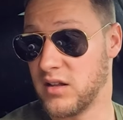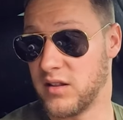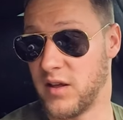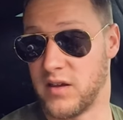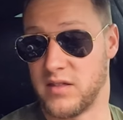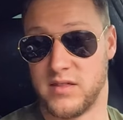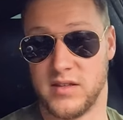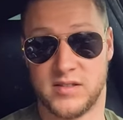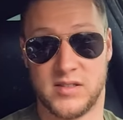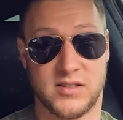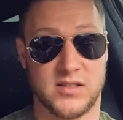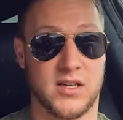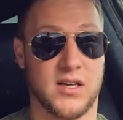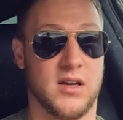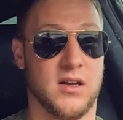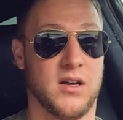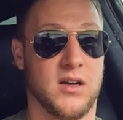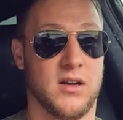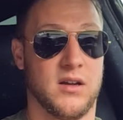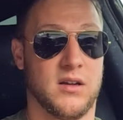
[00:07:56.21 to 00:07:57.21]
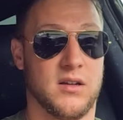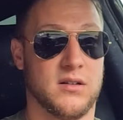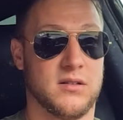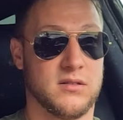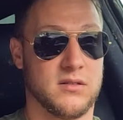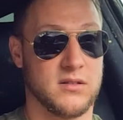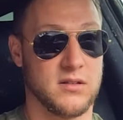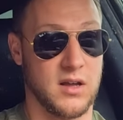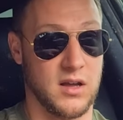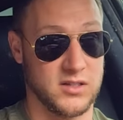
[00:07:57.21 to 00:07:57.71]
Like this is a,
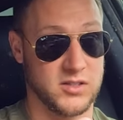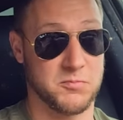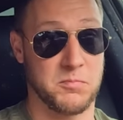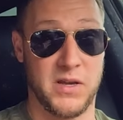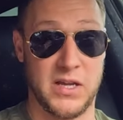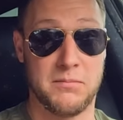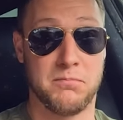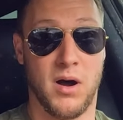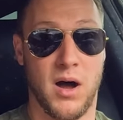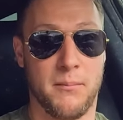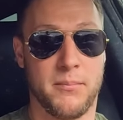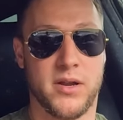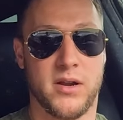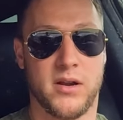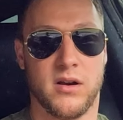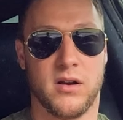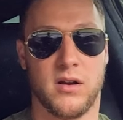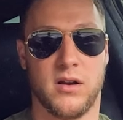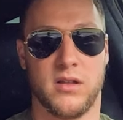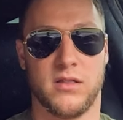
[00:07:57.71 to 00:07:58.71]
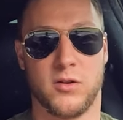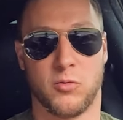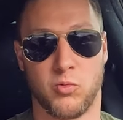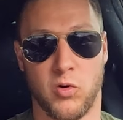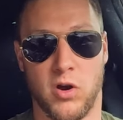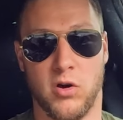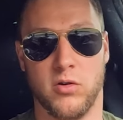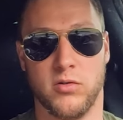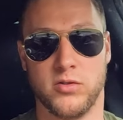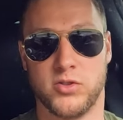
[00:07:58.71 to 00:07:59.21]
a speed bump here in the
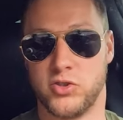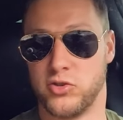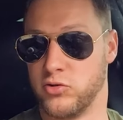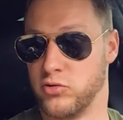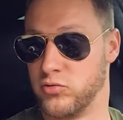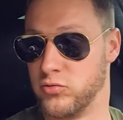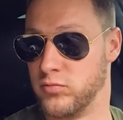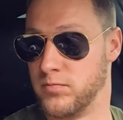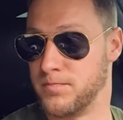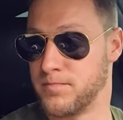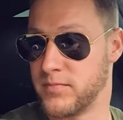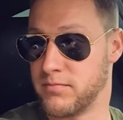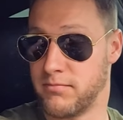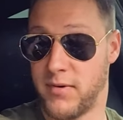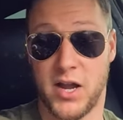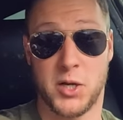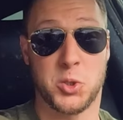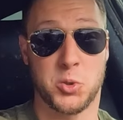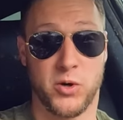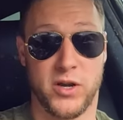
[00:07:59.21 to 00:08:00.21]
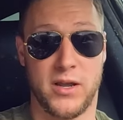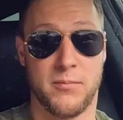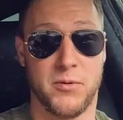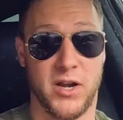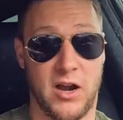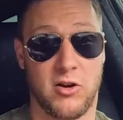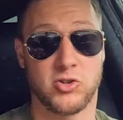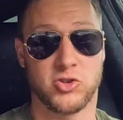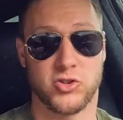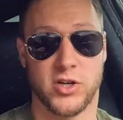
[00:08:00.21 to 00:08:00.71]
road to my dream
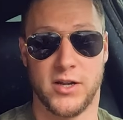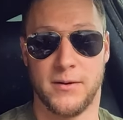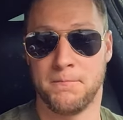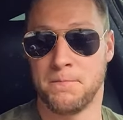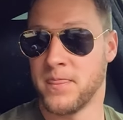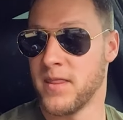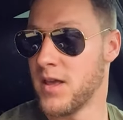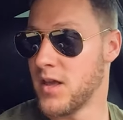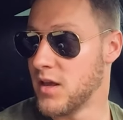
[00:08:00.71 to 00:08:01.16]
and our dream,